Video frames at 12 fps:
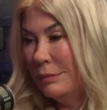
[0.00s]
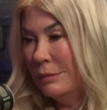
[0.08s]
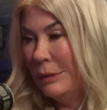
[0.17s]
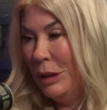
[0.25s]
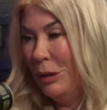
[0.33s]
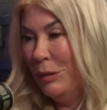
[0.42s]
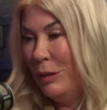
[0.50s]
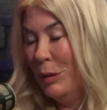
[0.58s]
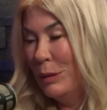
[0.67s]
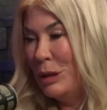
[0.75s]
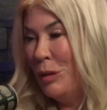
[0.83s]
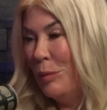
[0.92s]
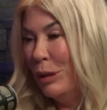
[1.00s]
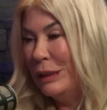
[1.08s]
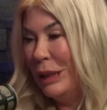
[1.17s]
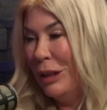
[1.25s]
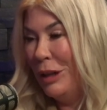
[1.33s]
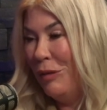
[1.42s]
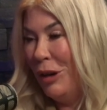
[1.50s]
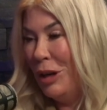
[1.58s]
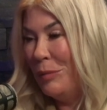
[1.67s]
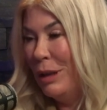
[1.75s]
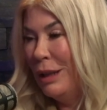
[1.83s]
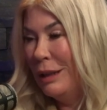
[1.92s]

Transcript: there was no more dairy farm.